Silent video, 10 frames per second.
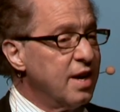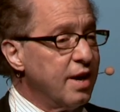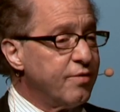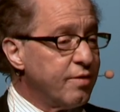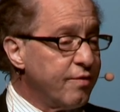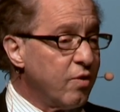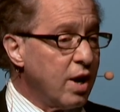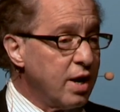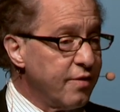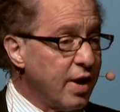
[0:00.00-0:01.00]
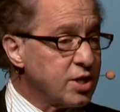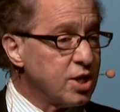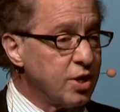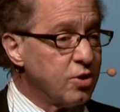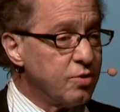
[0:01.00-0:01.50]
And for a variety of
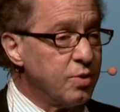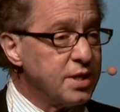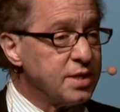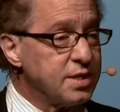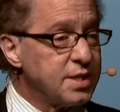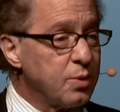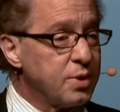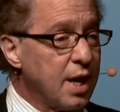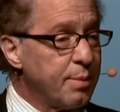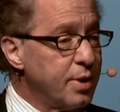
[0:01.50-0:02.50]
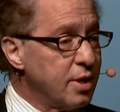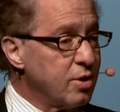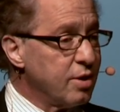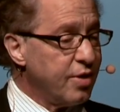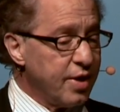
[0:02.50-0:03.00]
actually good reasons, that would not be a
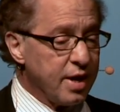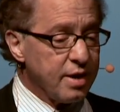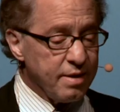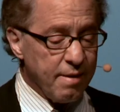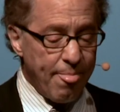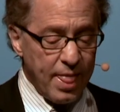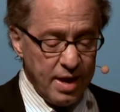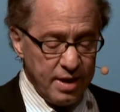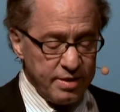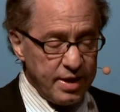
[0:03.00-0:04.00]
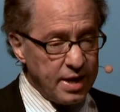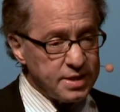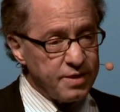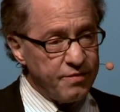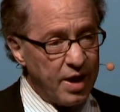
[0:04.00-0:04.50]
good thing. That
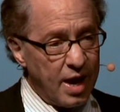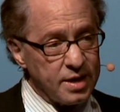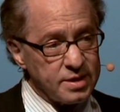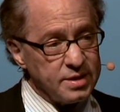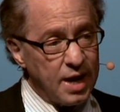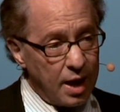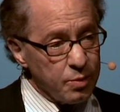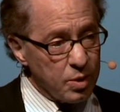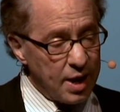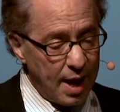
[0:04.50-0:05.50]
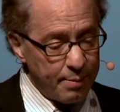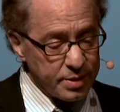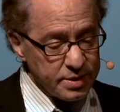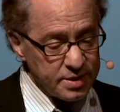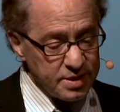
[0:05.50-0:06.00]
is, in fact, not what
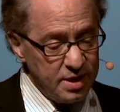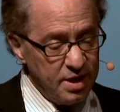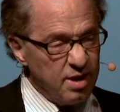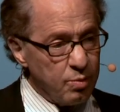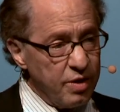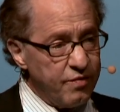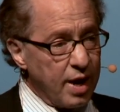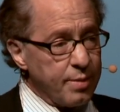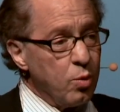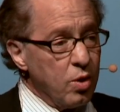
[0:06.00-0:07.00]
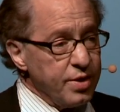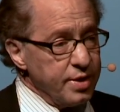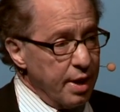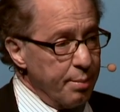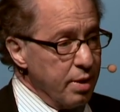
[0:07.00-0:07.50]
happens. We, in fact, more
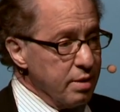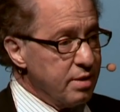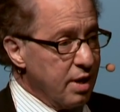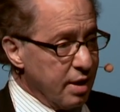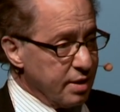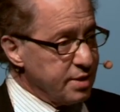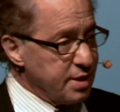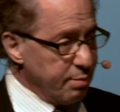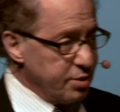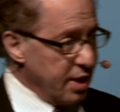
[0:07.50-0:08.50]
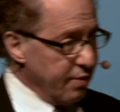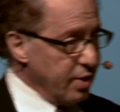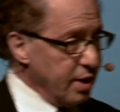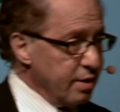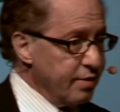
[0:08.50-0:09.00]
than double our consumption
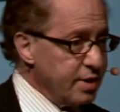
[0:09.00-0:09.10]
every year.